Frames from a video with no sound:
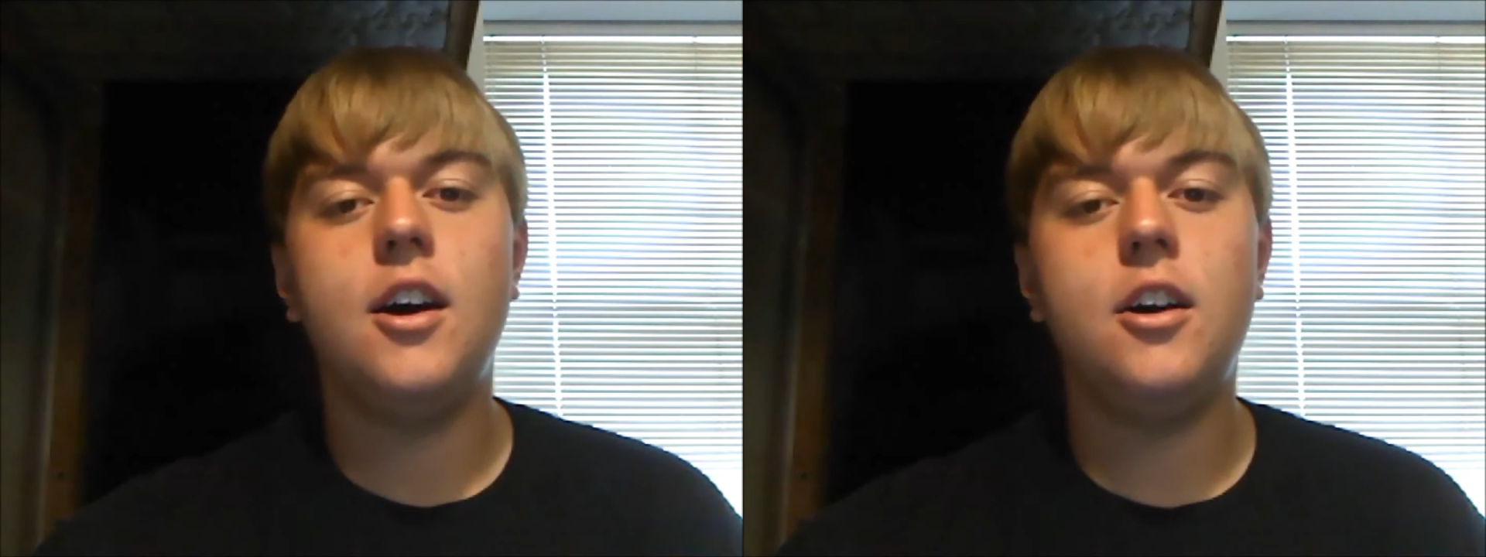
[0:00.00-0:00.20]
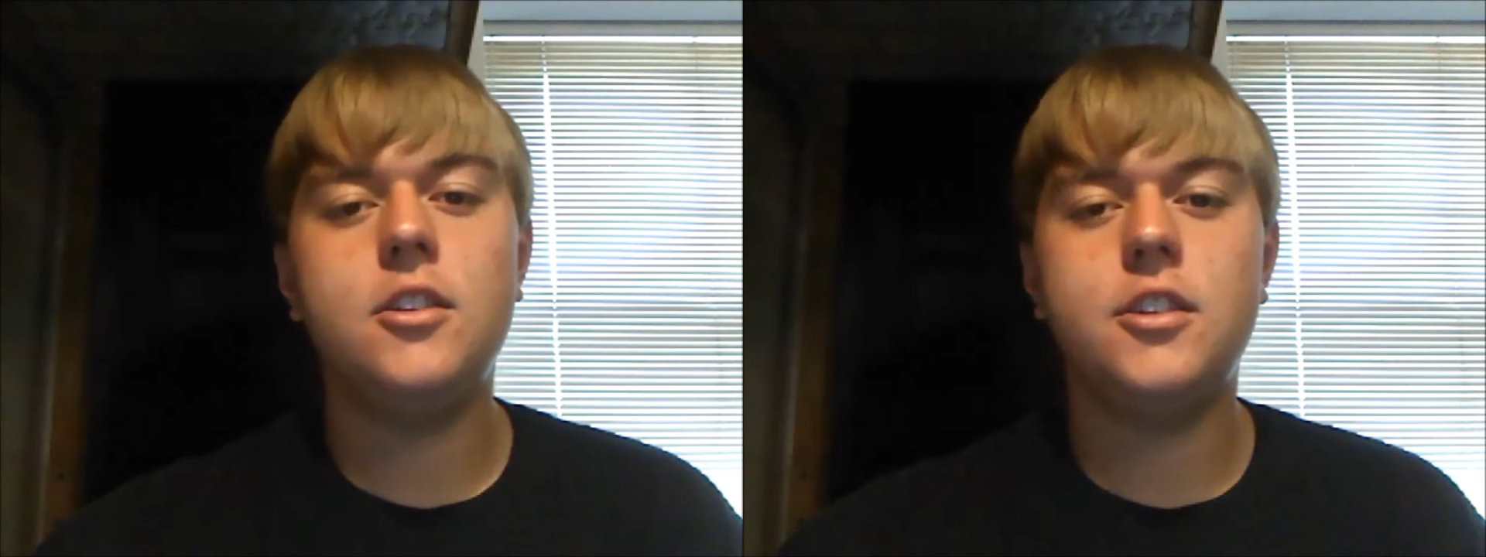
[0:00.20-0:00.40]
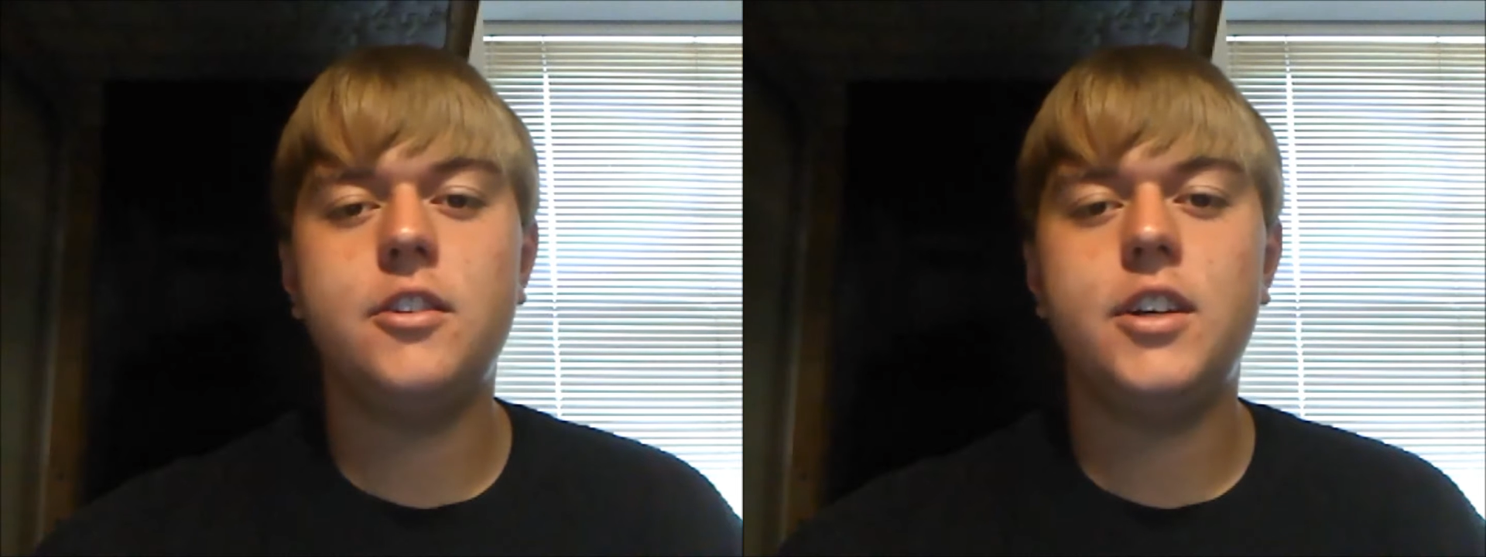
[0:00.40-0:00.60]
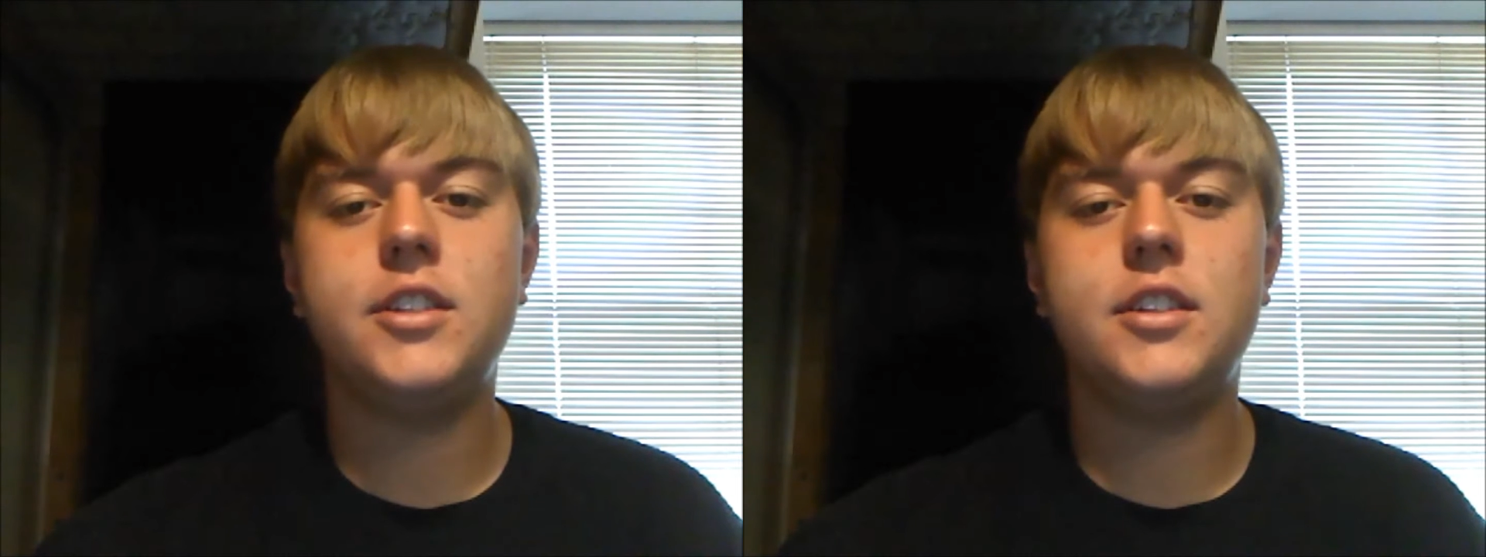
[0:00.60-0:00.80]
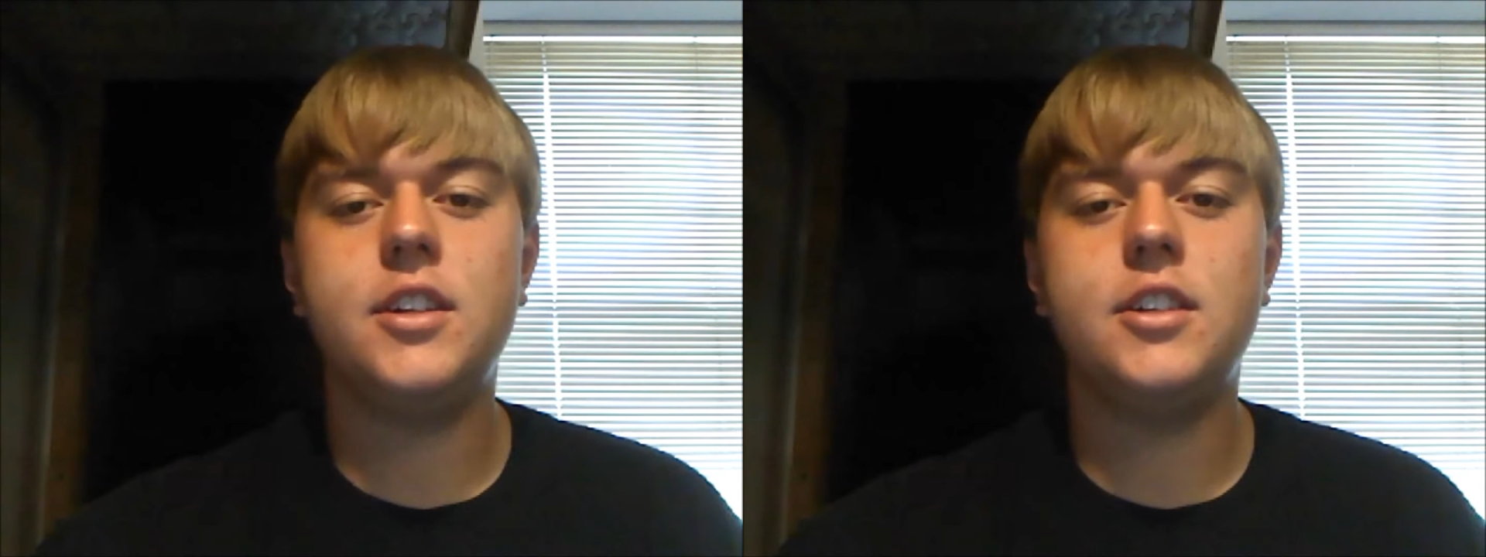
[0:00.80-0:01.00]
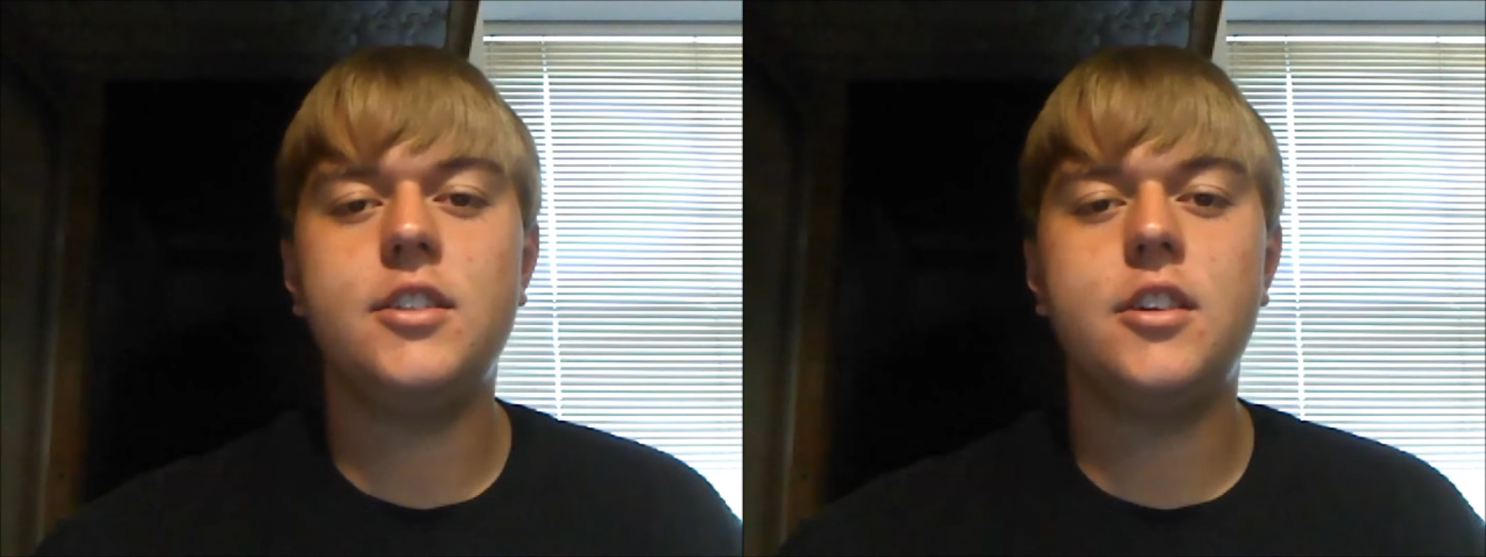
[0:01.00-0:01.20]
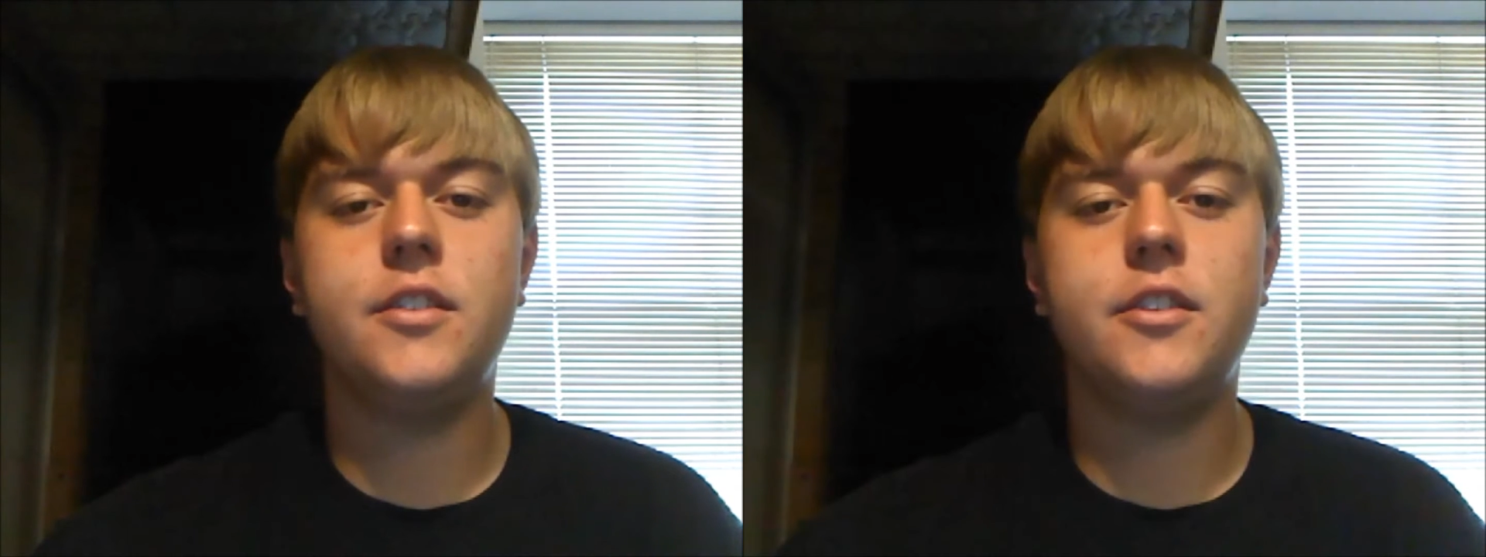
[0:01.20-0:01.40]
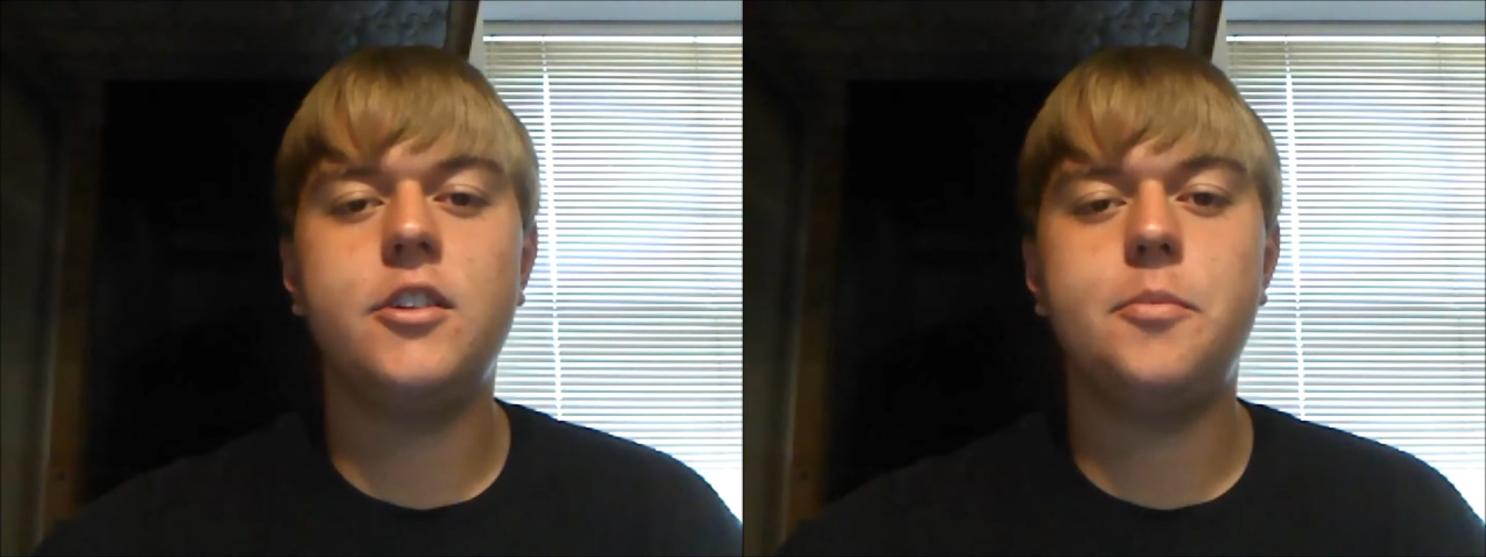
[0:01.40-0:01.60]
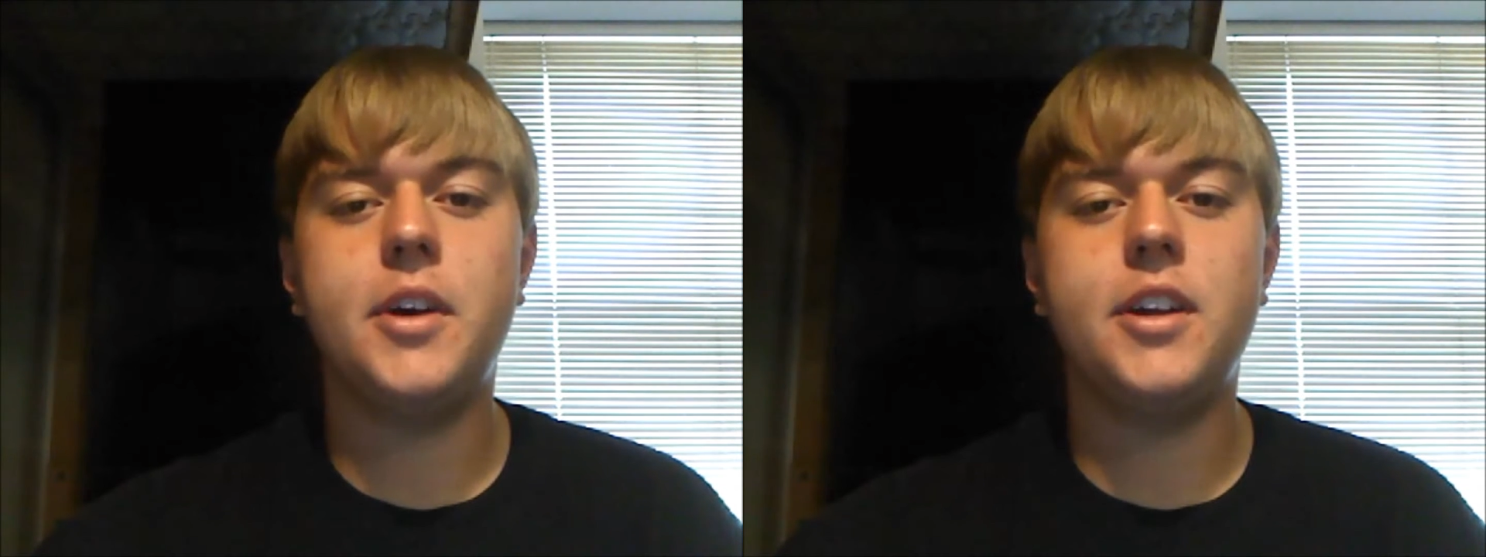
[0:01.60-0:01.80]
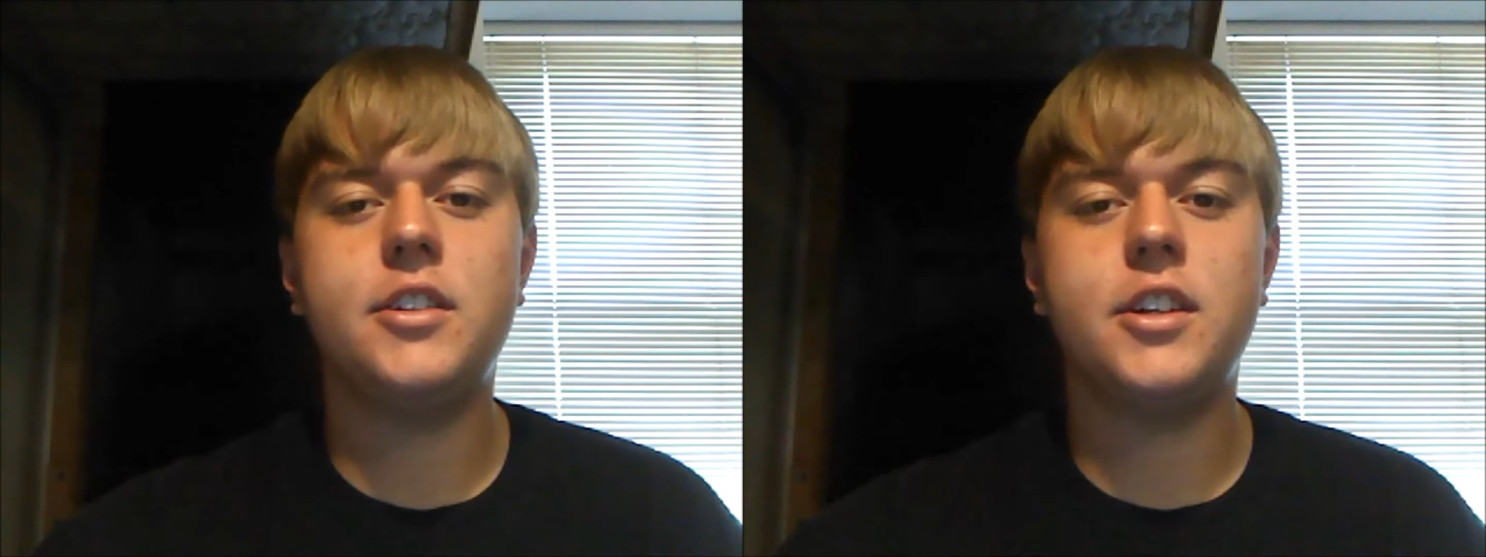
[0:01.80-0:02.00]
Also doesn't need a server to
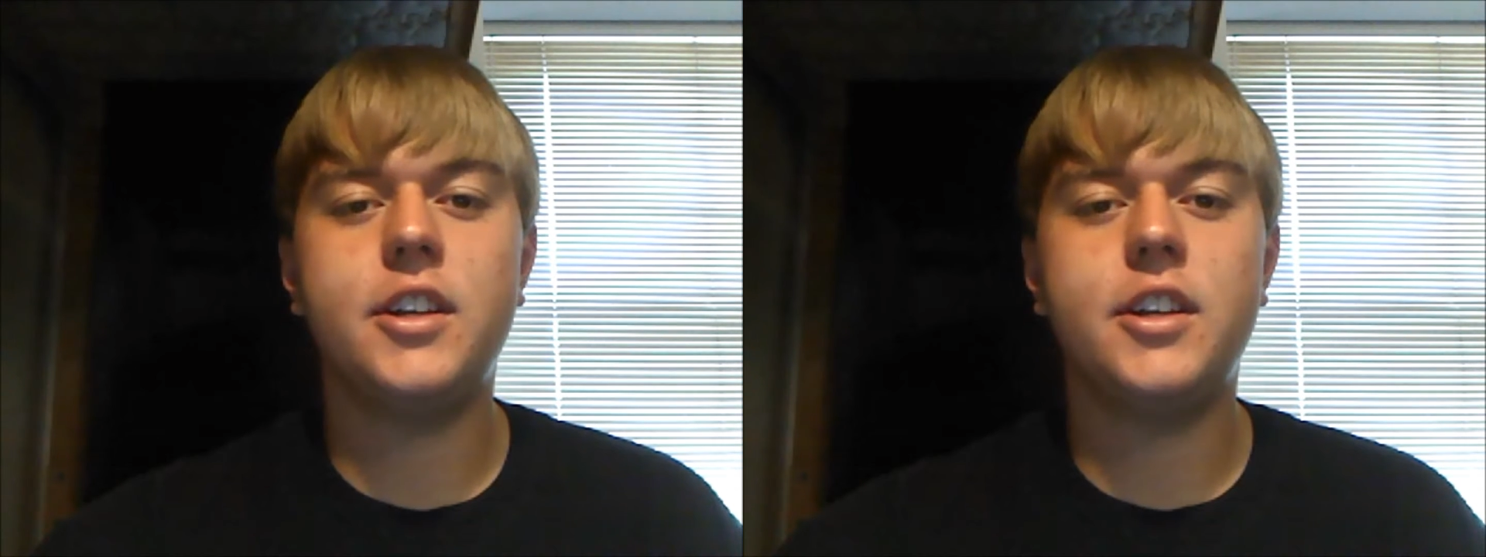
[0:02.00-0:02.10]
manage